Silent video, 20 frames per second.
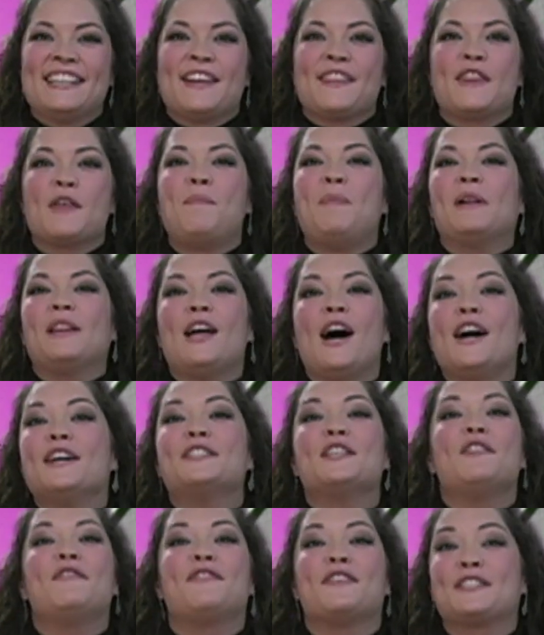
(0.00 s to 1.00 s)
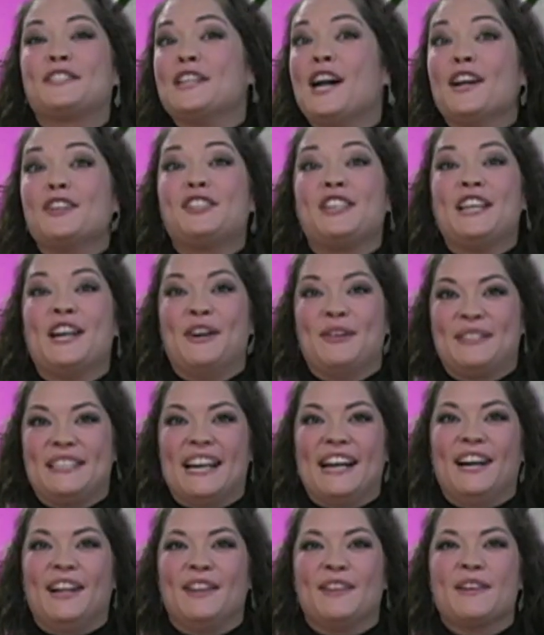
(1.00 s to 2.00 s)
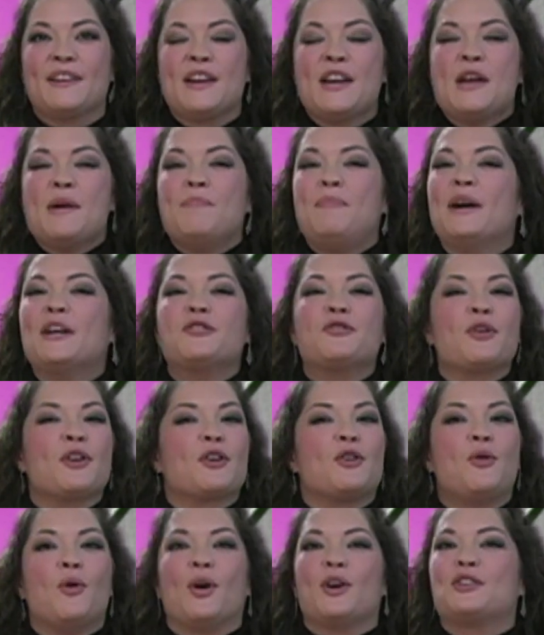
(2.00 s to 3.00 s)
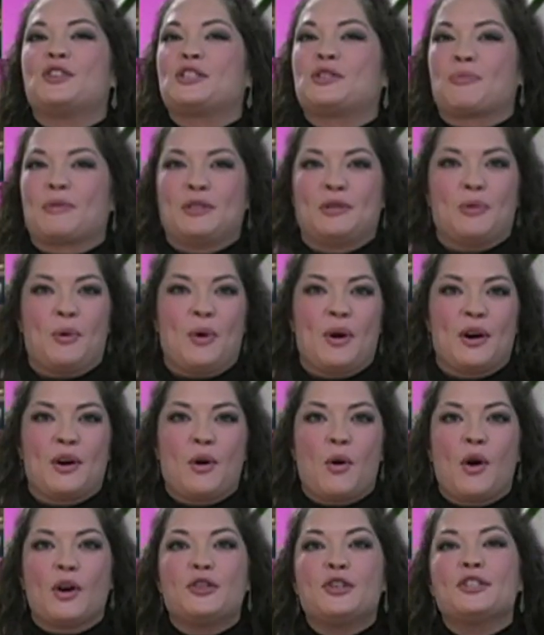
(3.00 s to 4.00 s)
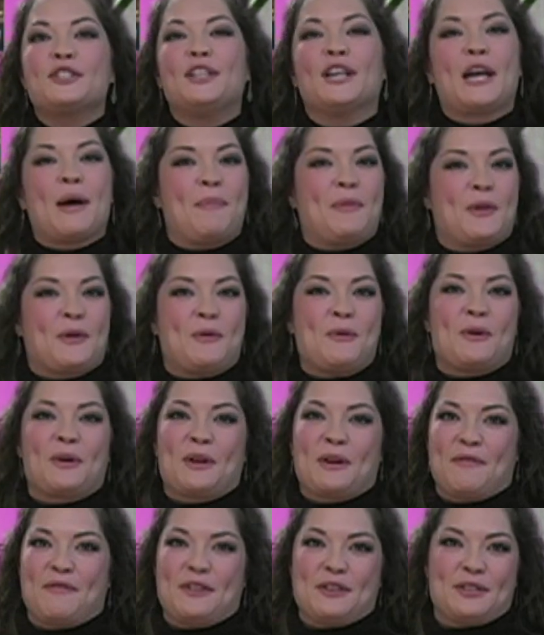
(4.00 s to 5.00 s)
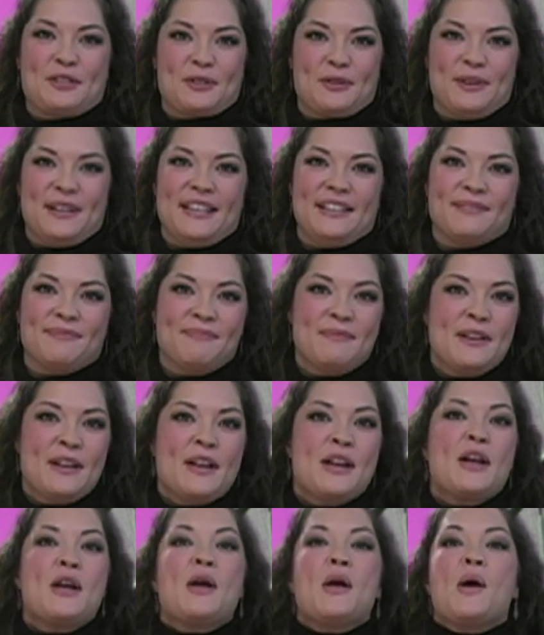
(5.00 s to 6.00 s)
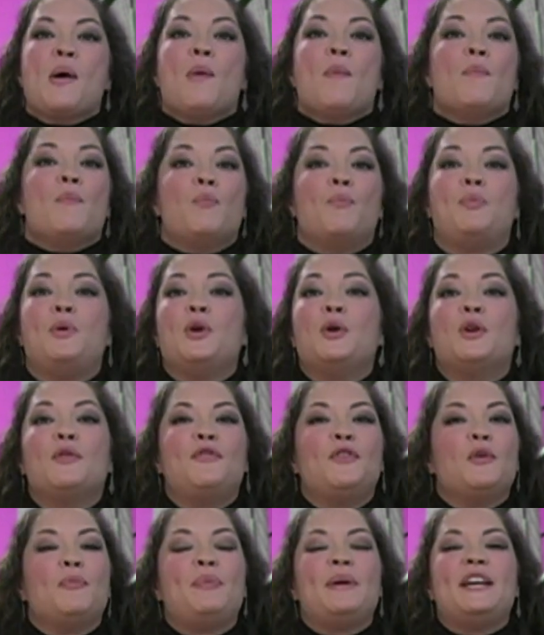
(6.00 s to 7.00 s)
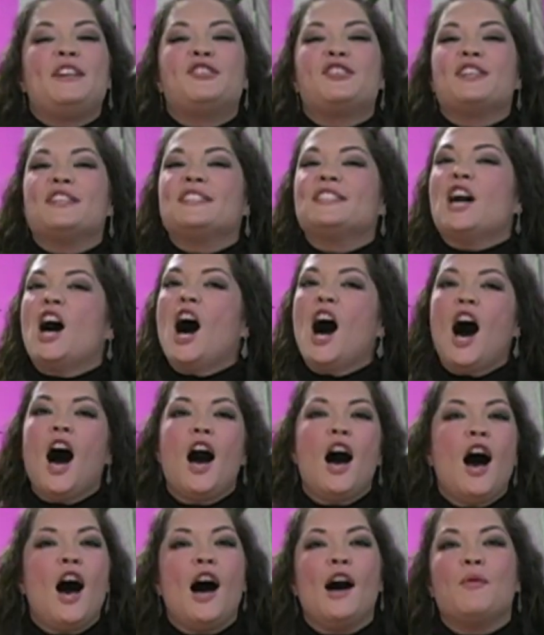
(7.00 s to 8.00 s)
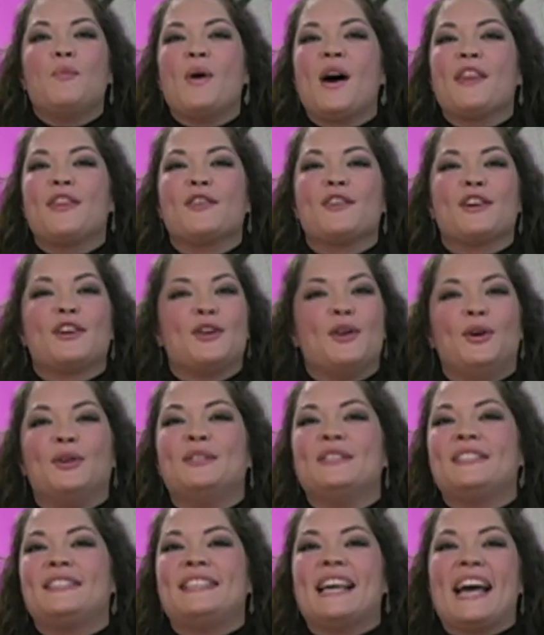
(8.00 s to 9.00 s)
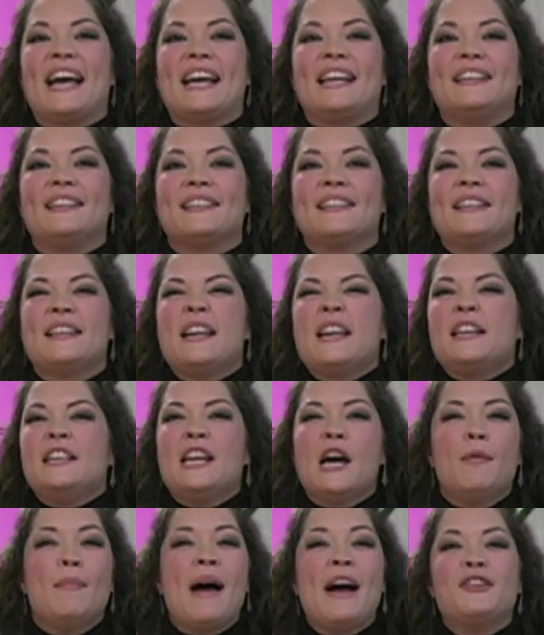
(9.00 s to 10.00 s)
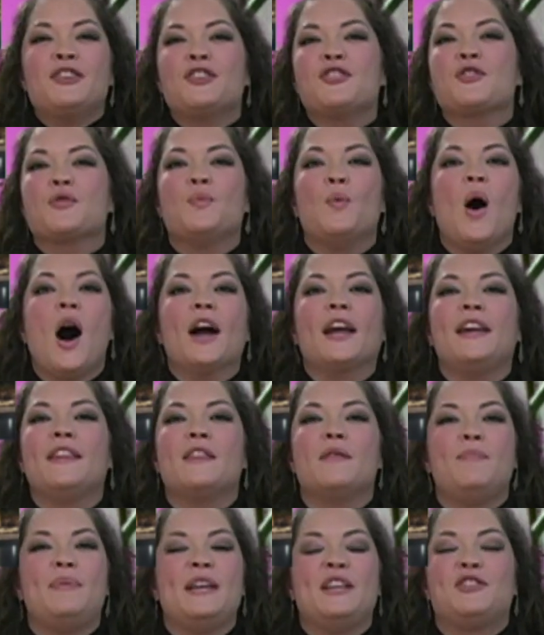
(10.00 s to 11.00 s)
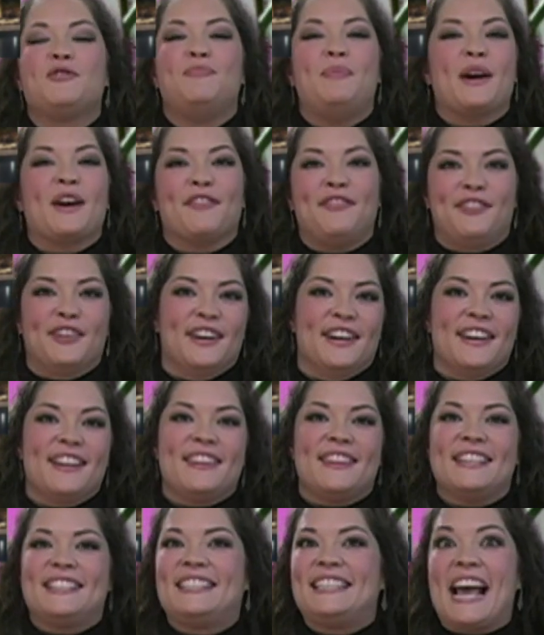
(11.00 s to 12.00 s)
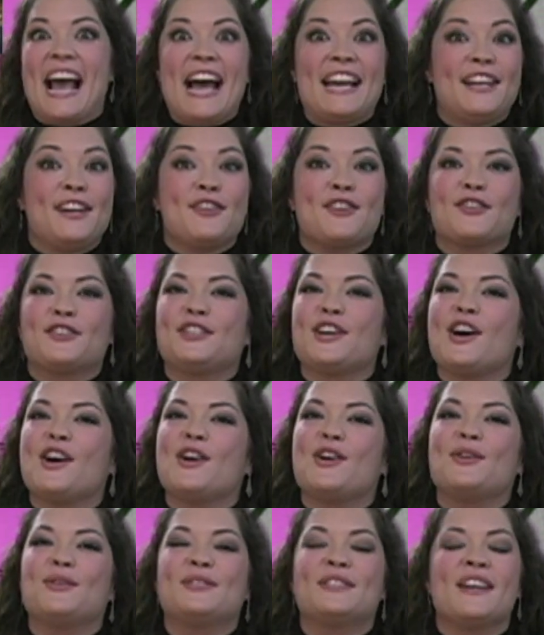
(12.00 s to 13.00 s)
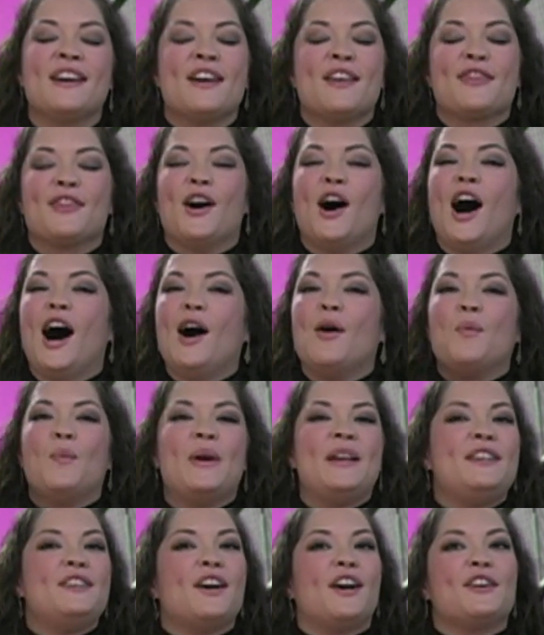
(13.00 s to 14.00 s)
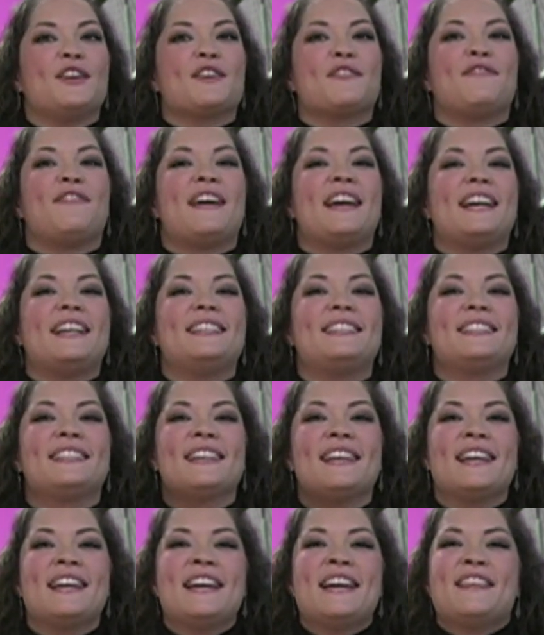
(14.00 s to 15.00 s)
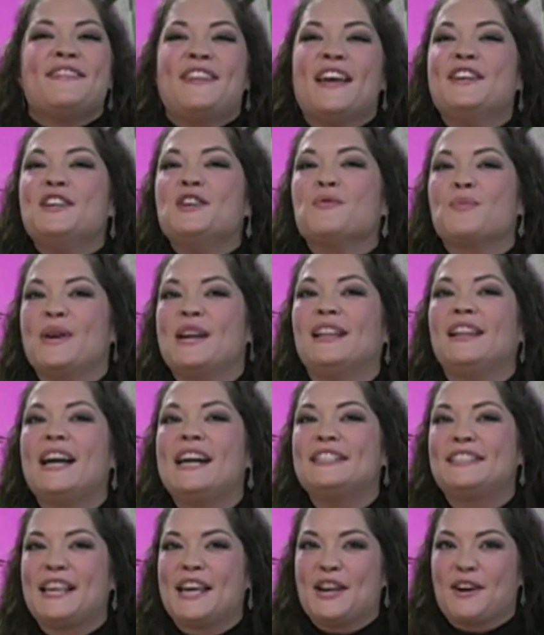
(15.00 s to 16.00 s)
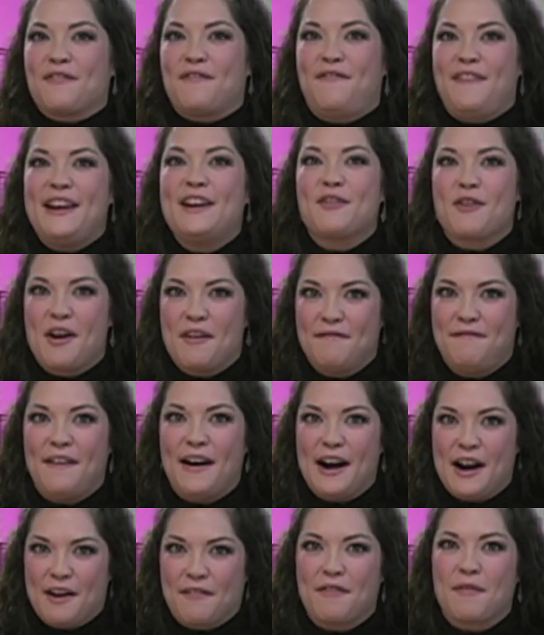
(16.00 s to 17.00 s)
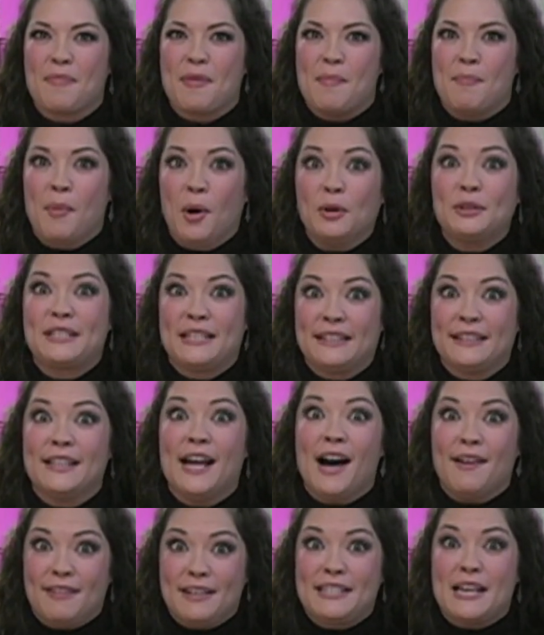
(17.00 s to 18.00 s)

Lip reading: The Palazzo Versace Hotel. Picture a gorgeous resort, or just look up at the corner of your screen. Beautiful beaches, hot weather, and golden sand. Now imagine you're walking the beach barefoot, the sand in your toes, the hot wind on your face. Then you realize that your feet are on fire from the molten lava